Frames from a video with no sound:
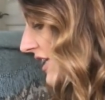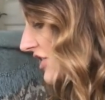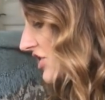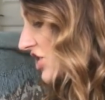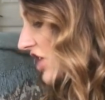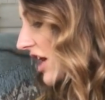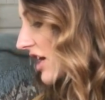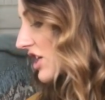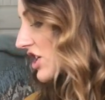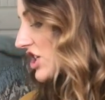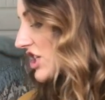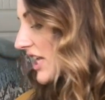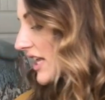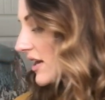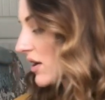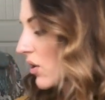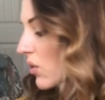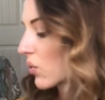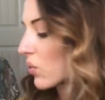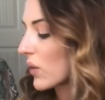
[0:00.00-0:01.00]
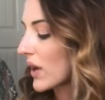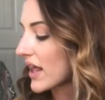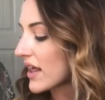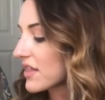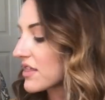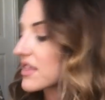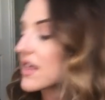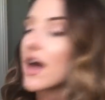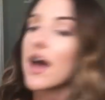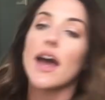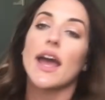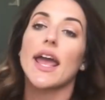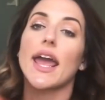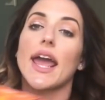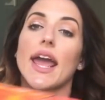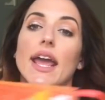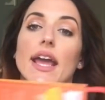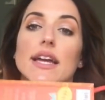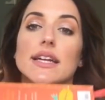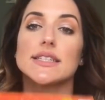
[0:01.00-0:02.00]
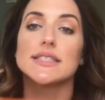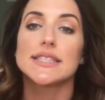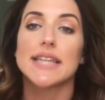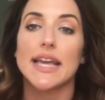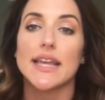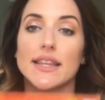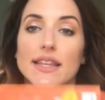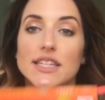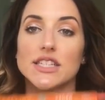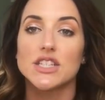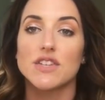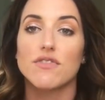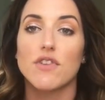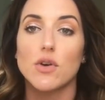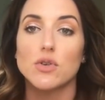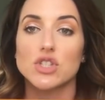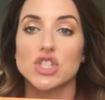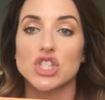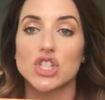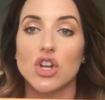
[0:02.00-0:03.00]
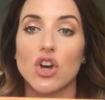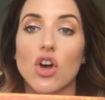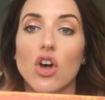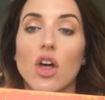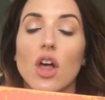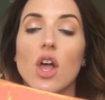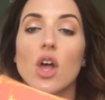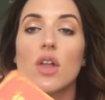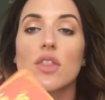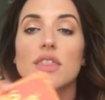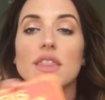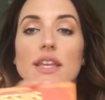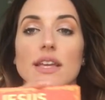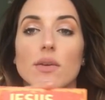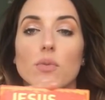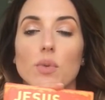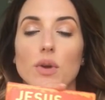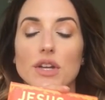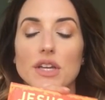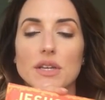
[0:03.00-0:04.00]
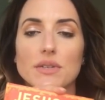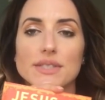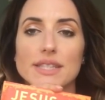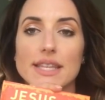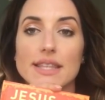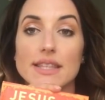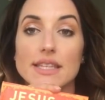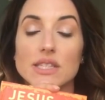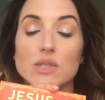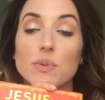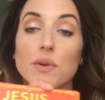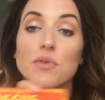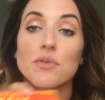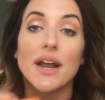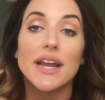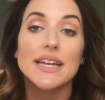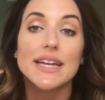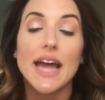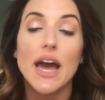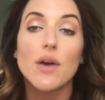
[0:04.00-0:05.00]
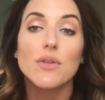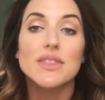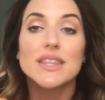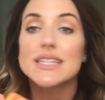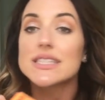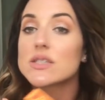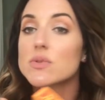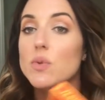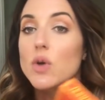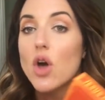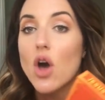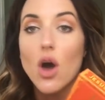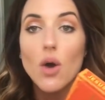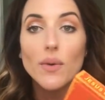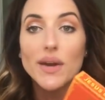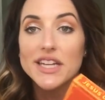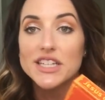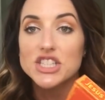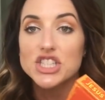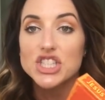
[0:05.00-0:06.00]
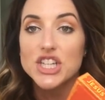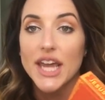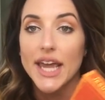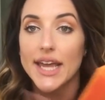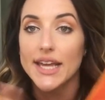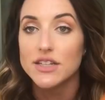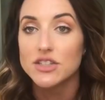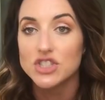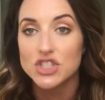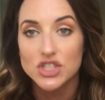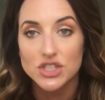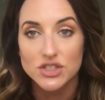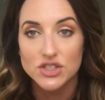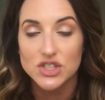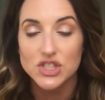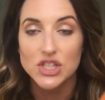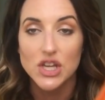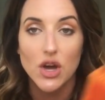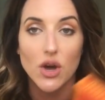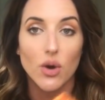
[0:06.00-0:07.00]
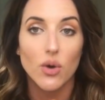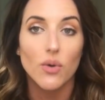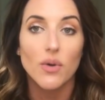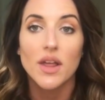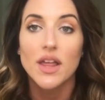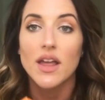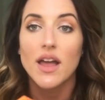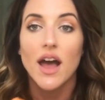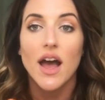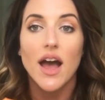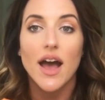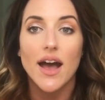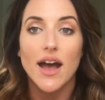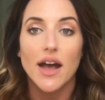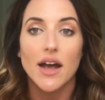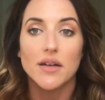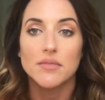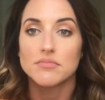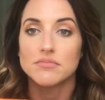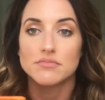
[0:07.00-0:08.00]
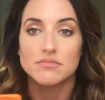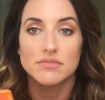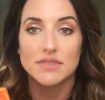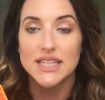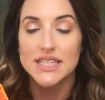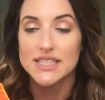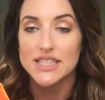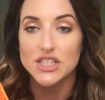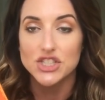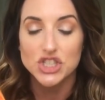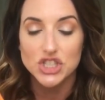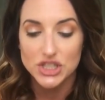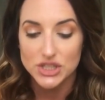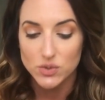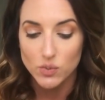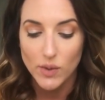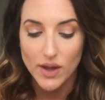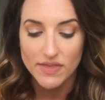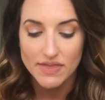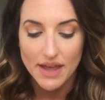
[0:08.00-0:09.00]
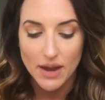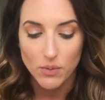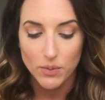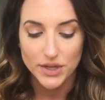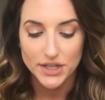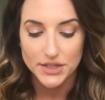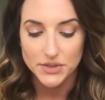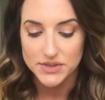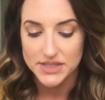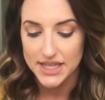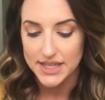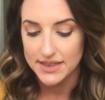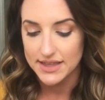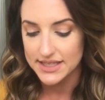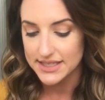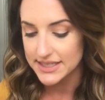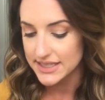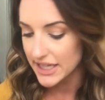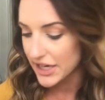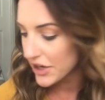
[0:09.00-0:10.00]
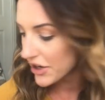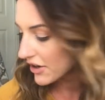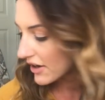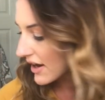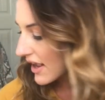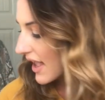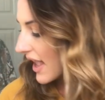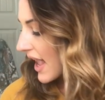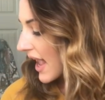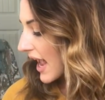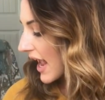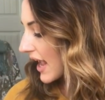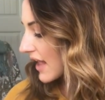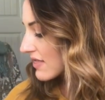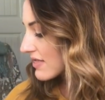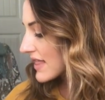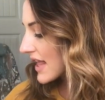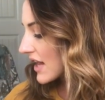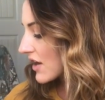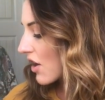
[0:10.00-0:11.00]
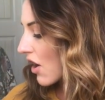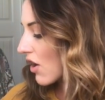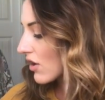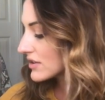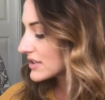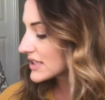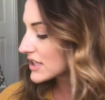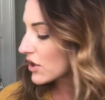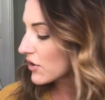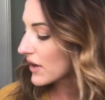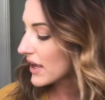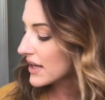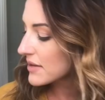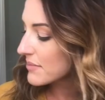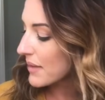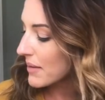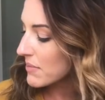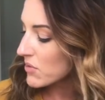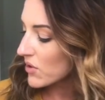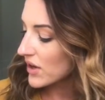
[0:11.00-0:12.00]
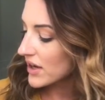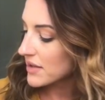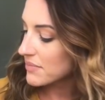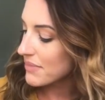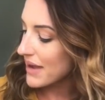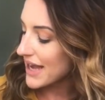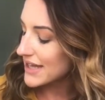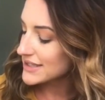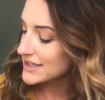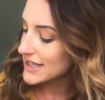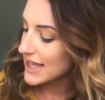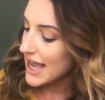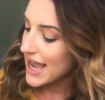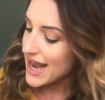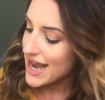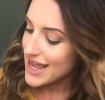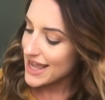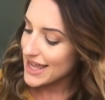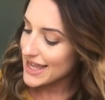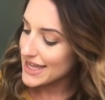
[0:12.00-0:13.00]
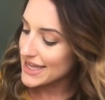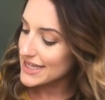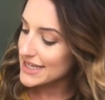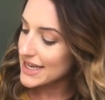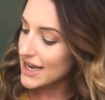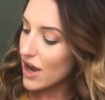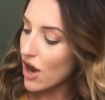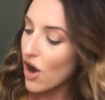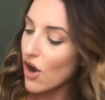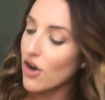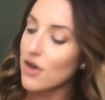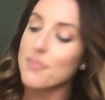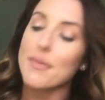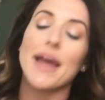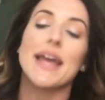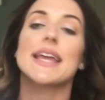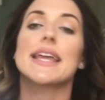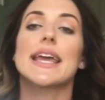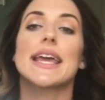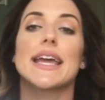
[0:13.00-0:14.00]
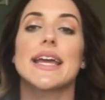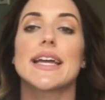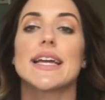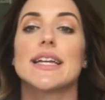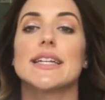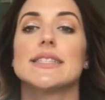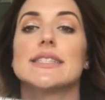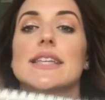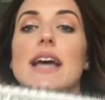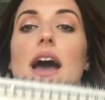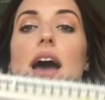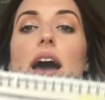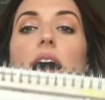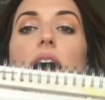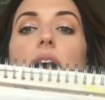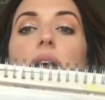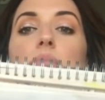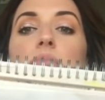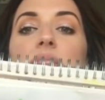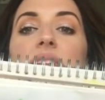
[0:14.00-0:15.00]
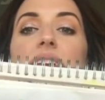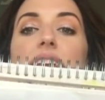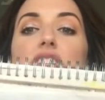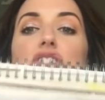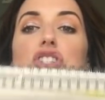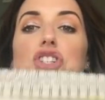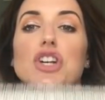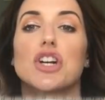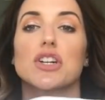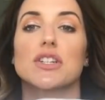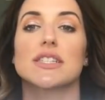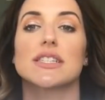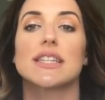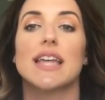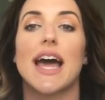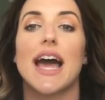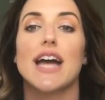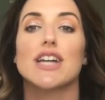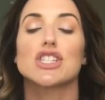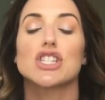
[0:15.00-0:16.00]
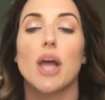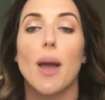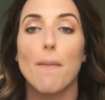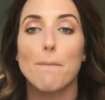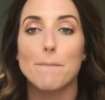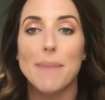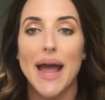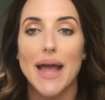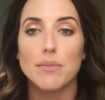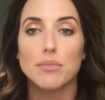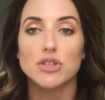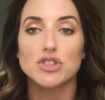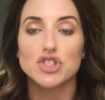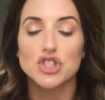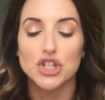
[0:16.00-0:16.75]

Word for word: conjunction with a daily devotional. That We're using this one right now. This will always change, so um, this is just one that we're using this year. And then also in my morning basket it, are my kids' um, nature slash Bible